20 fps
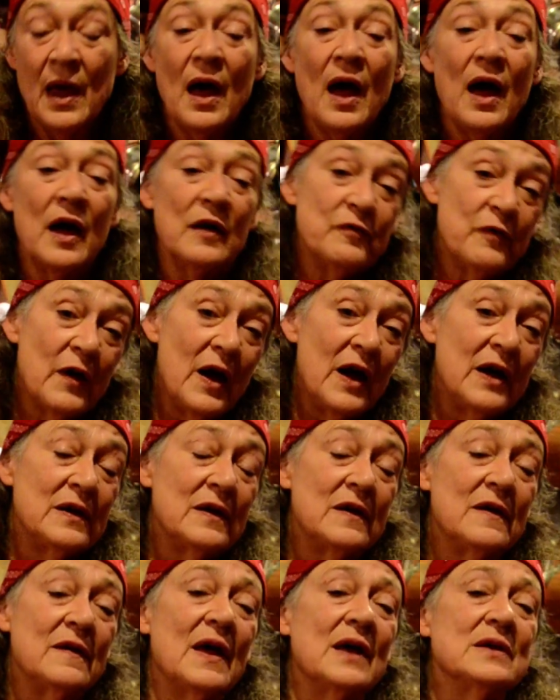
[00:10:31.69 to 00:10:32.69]
I find
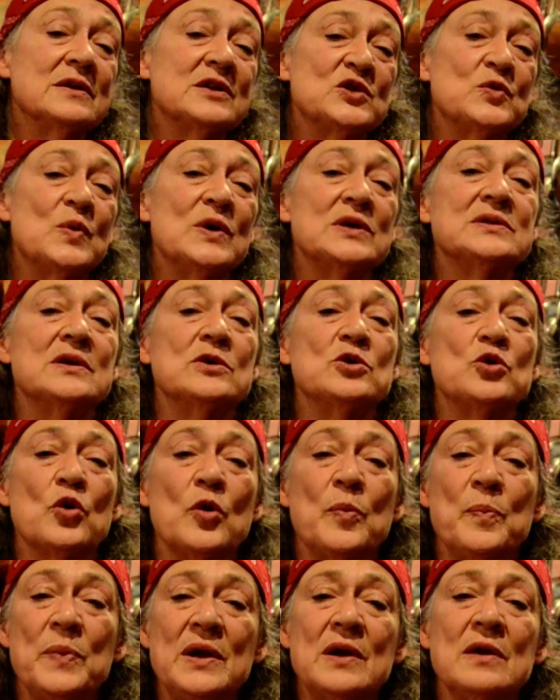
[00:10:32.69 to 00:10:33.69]
that Swiss and
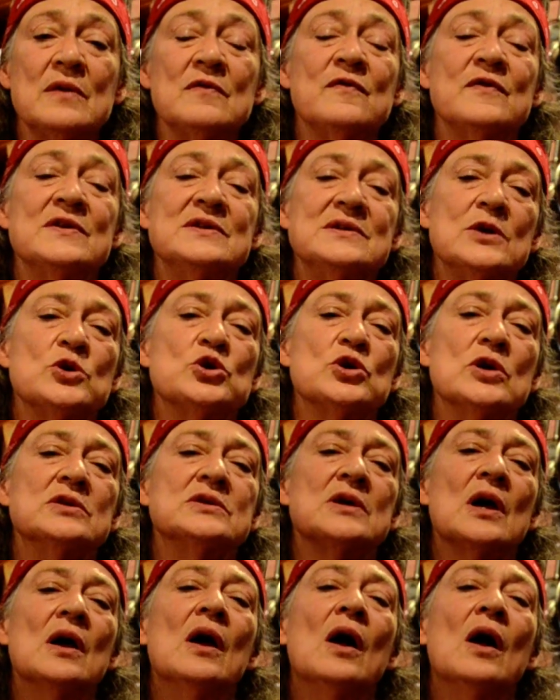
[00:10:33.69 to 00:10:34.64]
European physicians